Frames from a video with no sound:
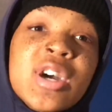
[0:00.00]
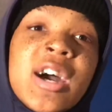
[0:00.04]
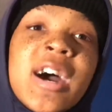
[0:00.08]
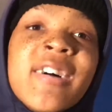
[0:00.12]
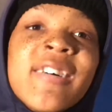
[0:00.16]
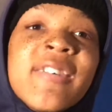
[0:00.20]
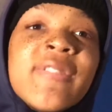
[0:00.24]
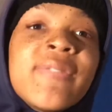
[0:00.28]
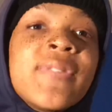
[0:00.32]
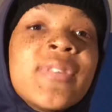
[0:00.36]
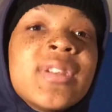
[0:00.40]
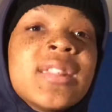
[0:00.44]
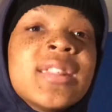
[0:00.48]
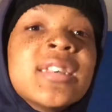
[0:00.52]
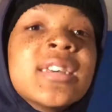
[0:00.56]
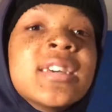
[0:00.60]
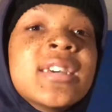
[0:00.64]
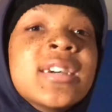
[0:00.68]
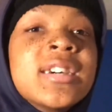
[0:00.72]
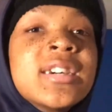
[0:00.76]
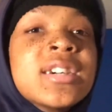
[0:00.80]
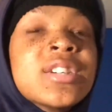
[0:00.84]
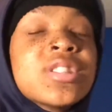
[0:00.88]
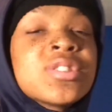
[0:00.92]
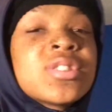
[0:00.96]
I was feeling
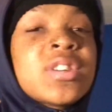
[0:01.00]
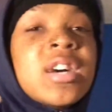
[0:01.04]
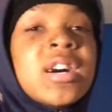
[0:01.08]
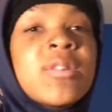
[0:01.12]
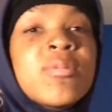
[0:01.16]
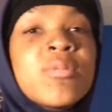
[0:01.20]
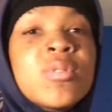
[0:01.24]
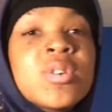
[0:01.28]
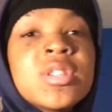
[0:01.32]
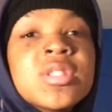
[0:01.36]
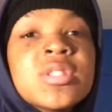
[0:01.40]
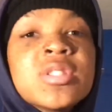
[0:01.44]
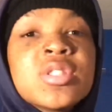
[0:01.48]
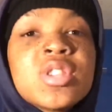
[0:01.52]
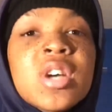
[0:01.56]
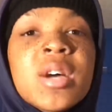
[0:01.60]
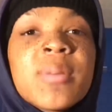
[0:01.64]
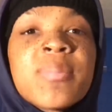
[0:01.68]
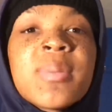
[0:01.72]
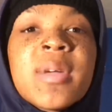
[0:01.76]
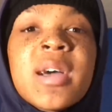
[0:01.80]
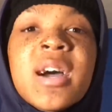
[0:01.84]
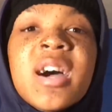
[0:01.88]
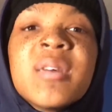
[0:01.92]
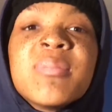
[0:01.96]
good, so I wanna drop
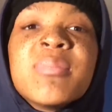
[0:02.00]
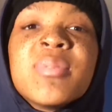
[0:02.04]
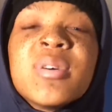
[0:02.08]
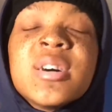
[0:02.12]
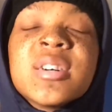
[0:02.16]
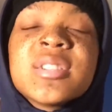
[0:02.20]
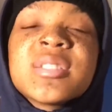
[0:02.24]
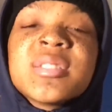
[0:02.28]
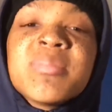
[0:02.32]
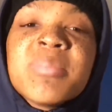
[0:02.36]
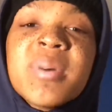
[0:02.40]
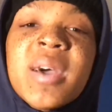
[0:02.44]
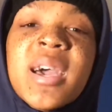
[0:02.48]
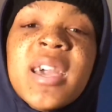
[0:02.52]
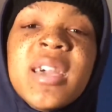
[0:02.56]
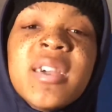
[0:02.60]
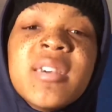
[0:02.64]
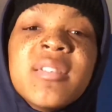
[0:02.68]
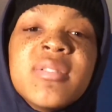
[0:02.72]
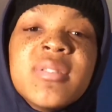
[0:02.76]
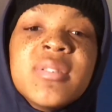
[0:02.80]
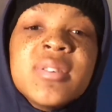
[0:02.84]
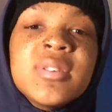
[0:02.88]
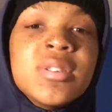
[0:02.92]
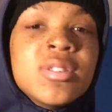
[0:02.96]
y'all boys a banger.
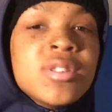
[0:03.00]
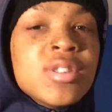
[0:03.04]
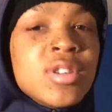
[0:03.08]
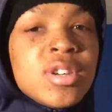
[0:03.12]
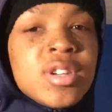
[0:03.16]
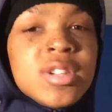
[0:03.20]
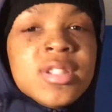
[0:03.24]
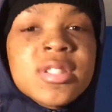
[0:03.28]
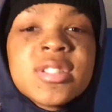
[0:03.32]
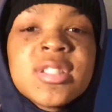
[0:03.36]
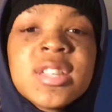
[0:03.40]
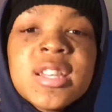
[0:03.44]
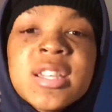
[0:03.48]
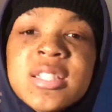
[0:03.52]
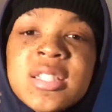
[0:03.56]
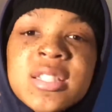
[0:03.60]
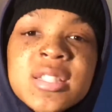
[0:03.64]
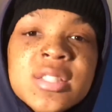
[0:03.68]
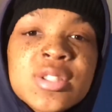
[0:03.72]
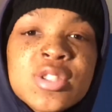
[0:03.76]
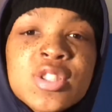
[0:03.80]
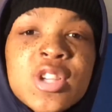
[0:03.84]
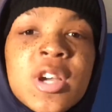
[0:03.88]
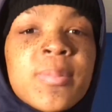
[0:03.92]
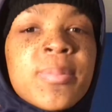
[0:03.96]
You know what I'm saying? Just
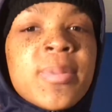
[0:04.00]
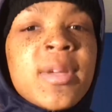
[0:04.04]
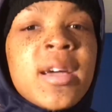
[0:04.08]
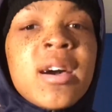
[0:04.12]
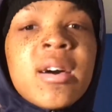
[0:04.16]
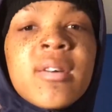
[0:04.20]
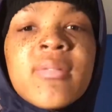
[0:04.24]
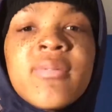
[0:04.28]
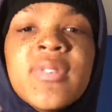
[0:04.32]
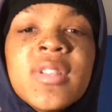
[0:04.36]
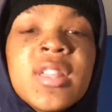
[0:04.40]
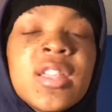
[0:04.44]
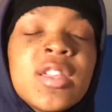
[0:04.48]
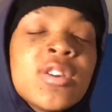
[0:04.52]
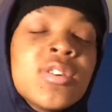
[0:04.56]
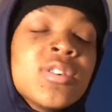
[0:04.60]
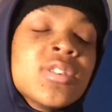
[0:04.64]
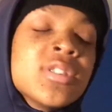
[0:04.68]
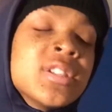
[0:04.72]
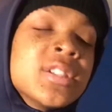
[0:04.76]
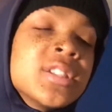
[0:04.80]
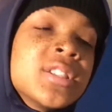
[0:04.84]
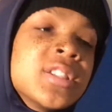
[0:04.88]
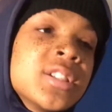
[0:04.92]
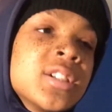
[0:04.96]
drop y'all a video on
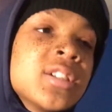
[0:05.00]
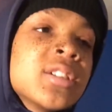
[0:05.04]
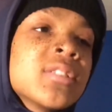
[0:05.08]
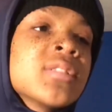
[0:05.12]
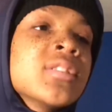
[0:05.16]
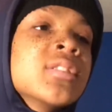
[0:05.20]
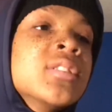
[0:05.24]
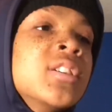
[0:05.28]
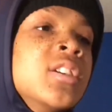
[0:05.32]
this channel.